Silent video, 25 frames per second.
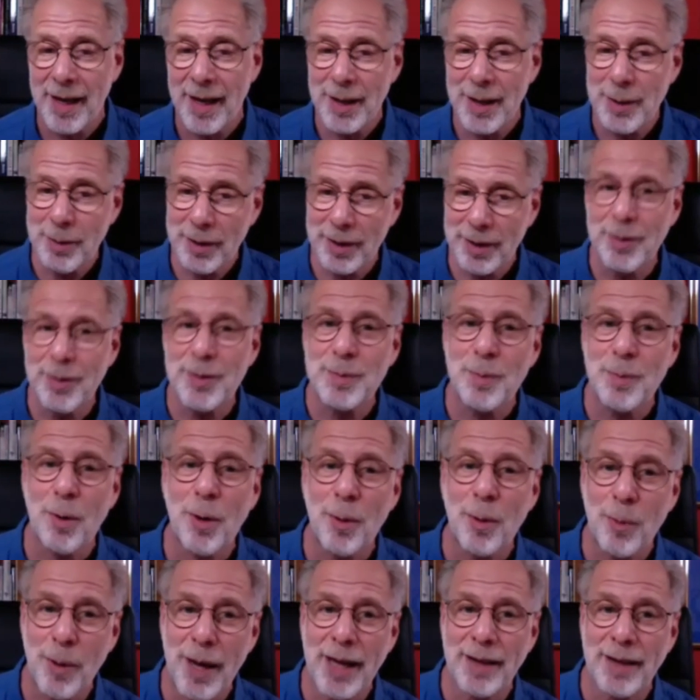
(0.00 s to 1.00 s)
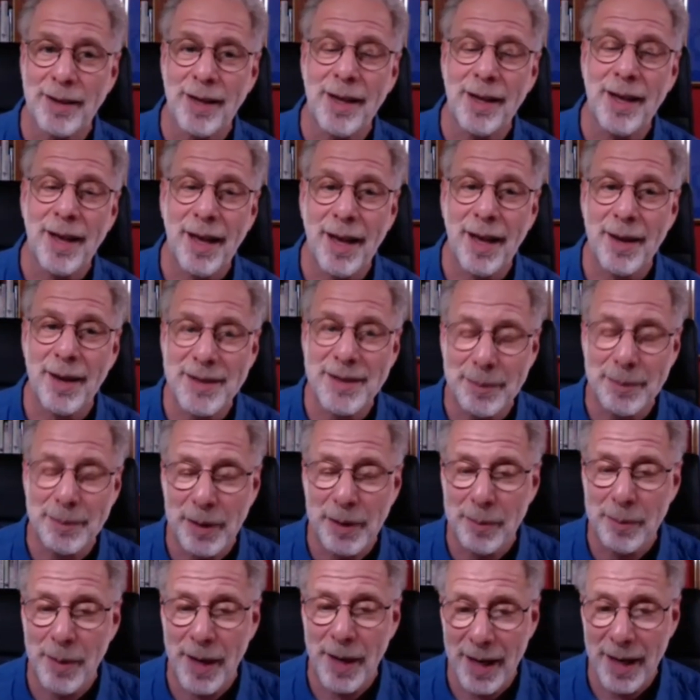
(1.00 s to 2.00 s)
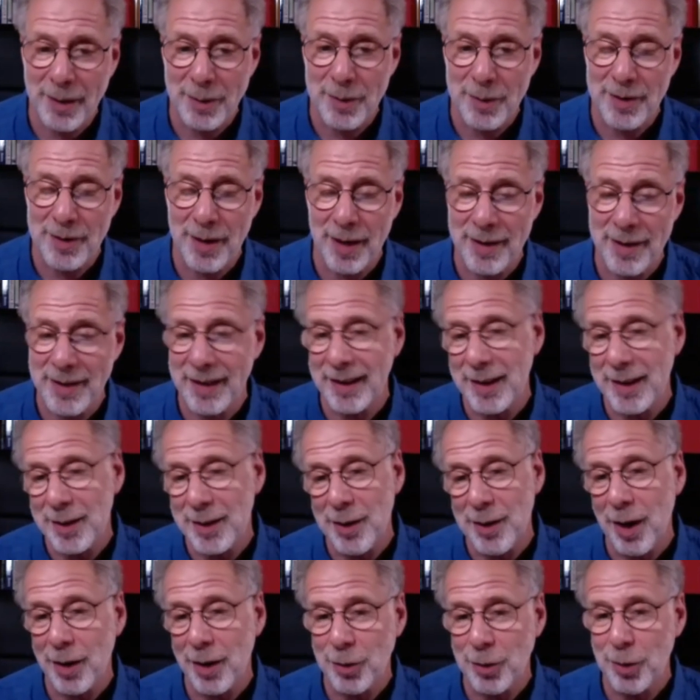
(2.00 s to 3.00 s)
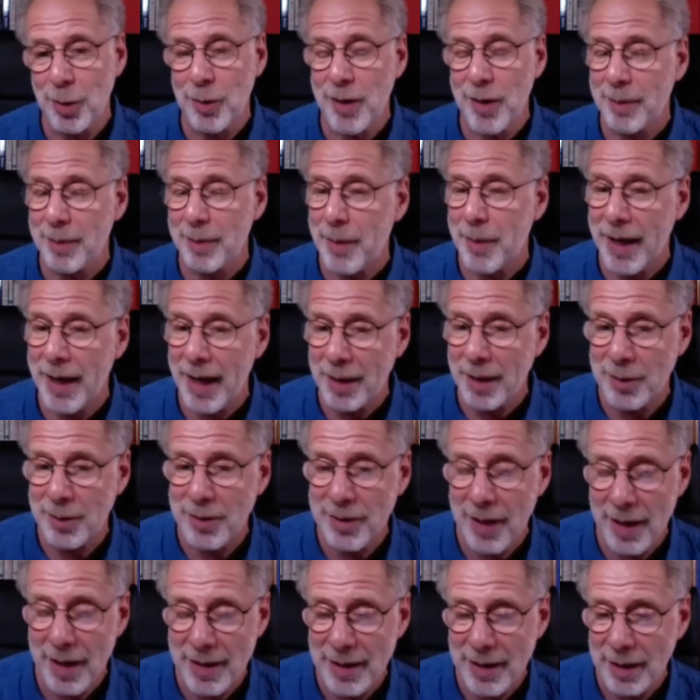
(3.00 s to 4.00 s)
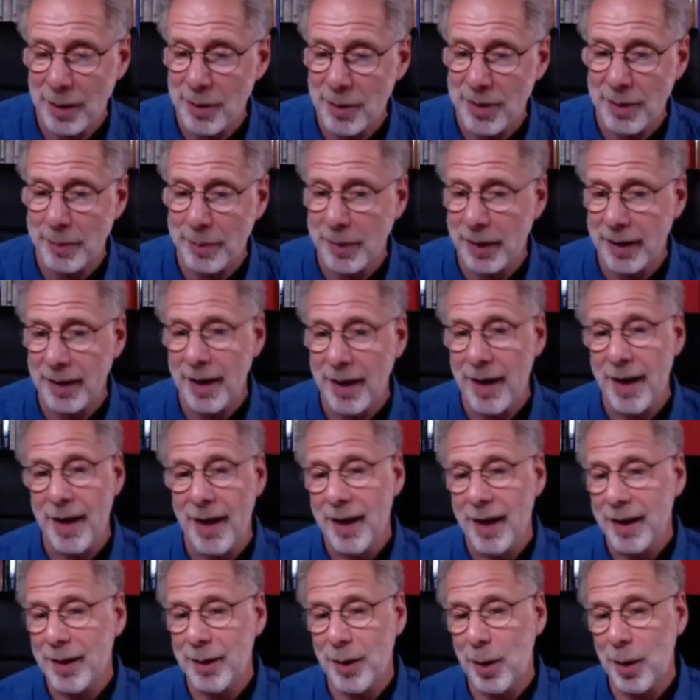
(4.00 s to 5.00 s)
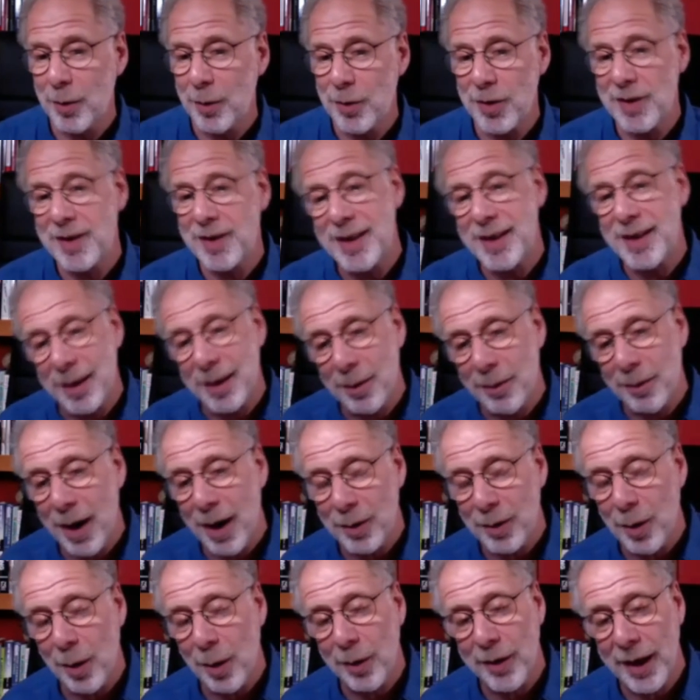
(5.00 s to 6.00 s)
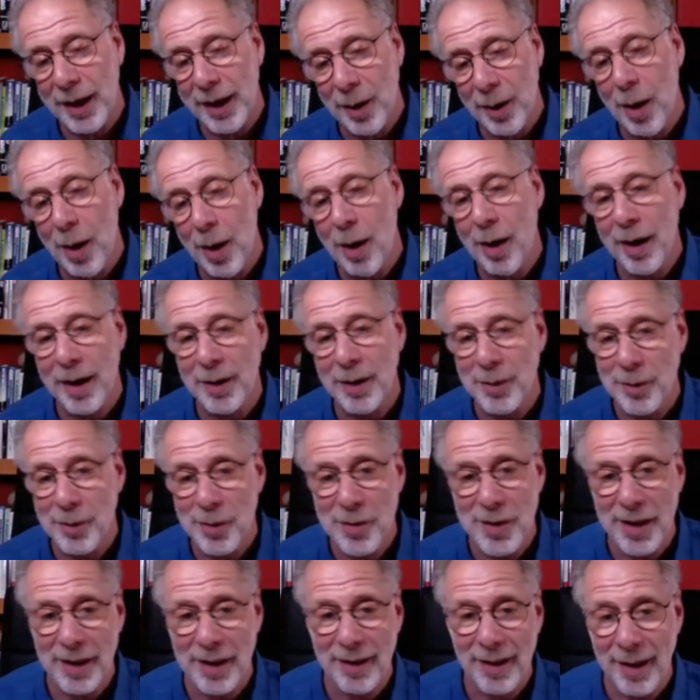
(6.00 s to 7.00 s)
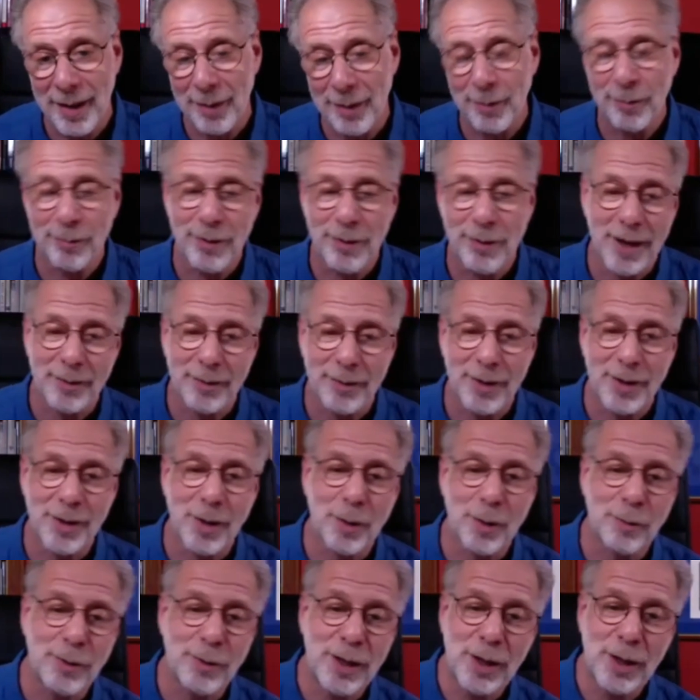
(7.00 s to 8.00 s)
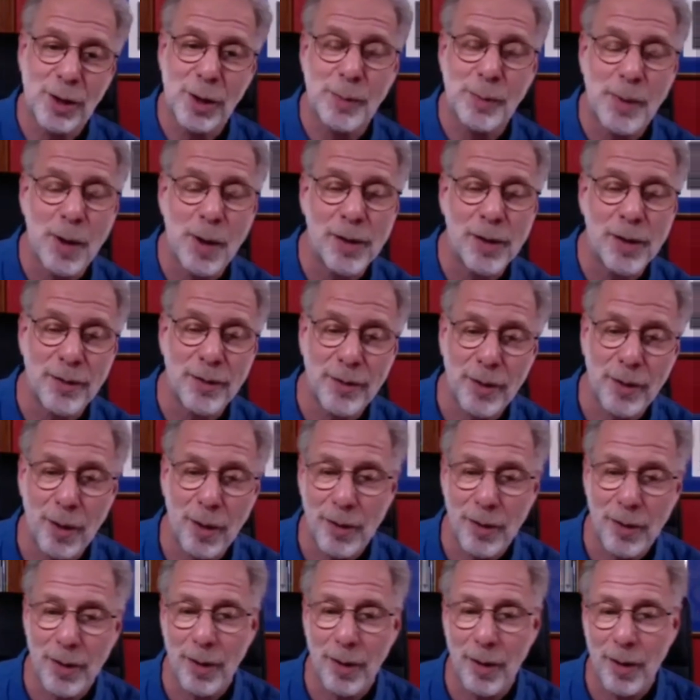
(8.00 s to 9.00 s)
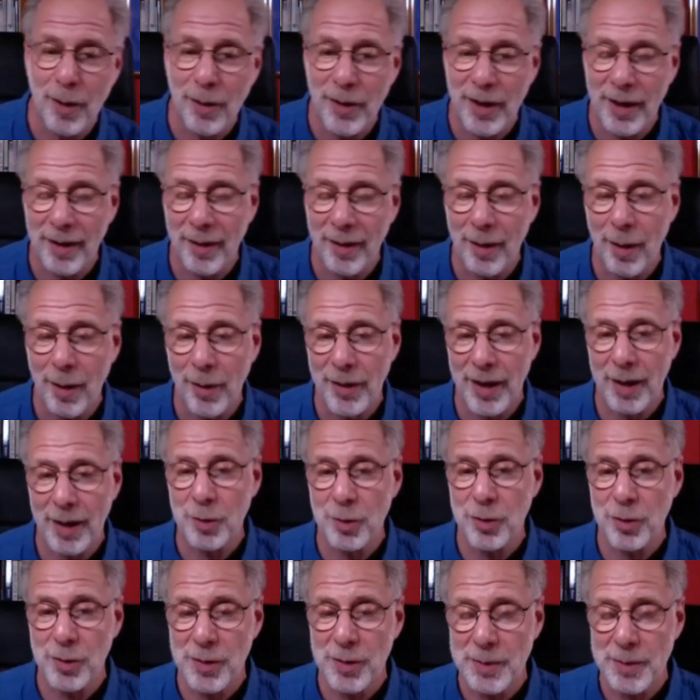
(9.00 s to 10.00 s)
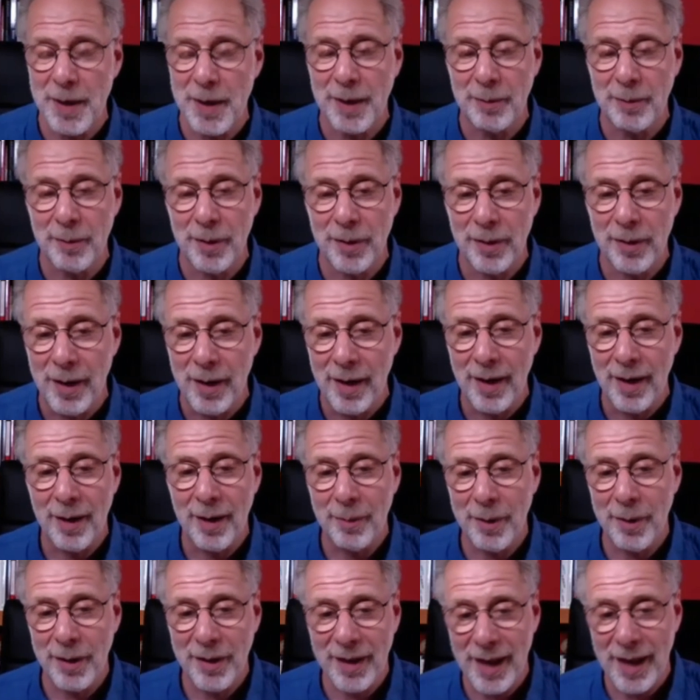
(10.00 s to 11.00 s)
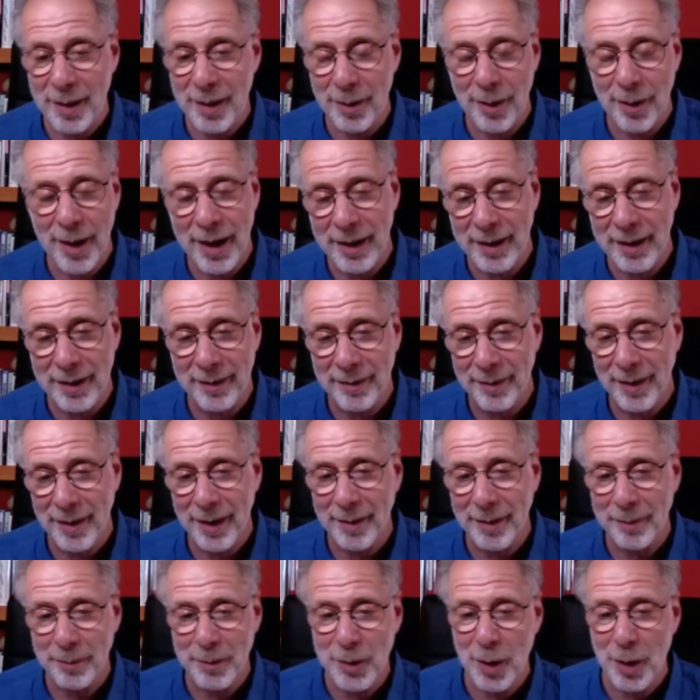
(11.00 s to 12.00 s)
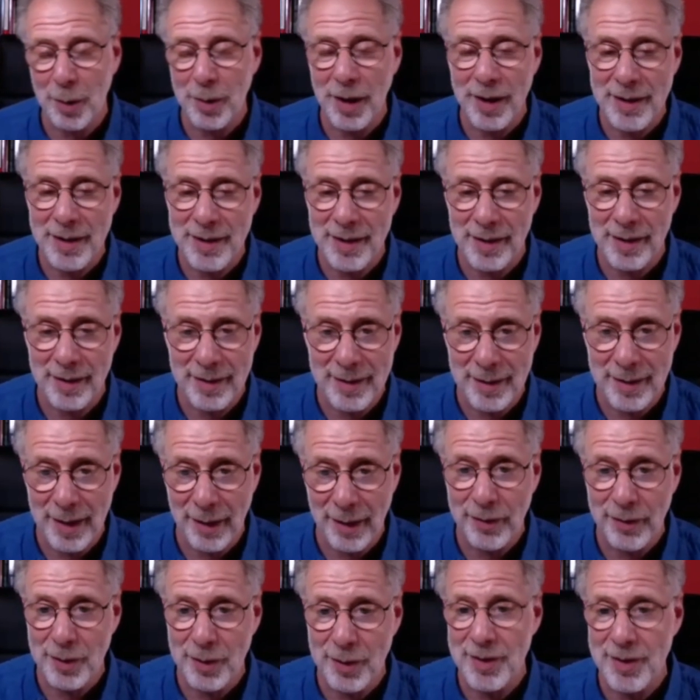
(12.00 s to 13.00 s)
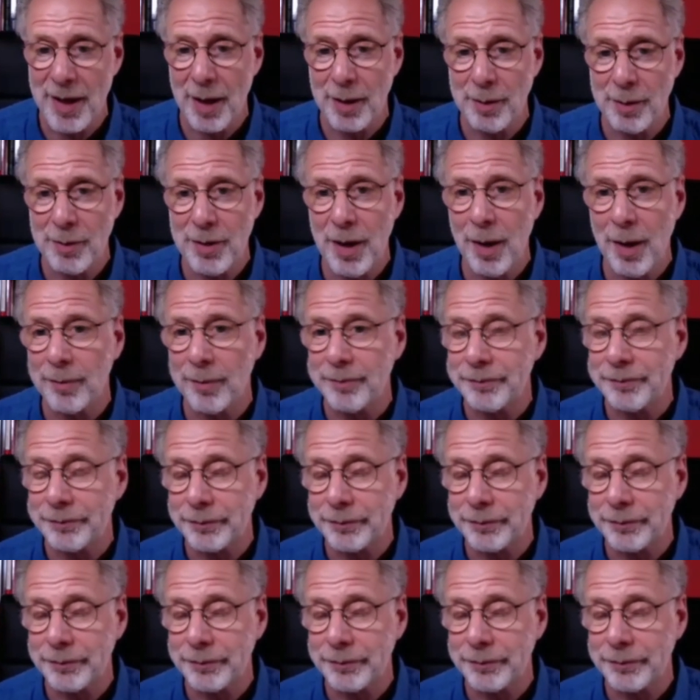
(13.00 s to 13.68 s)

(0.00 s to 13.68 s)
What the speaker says: You can lose more weight simply by exercising. And it's not true that by exercising, you simply, you know, just sit around all day long and just and you know, recoup all the energy you spent with Gatorade and donuts and stuff. Turns out you don't.